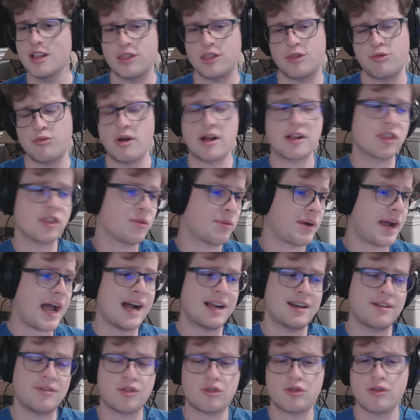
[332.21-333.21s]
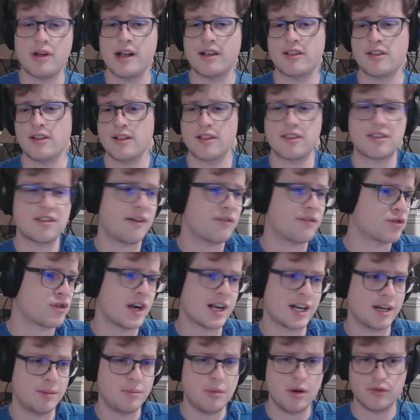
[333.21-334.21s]
thread the reactive strikes on stuff
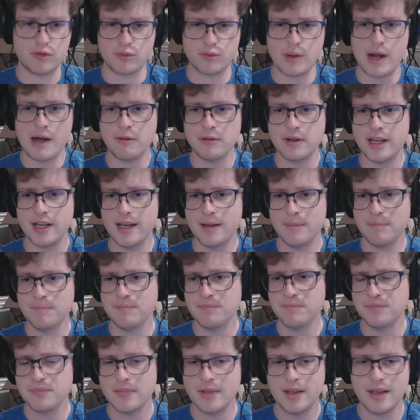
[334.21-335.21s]
trying to move around him.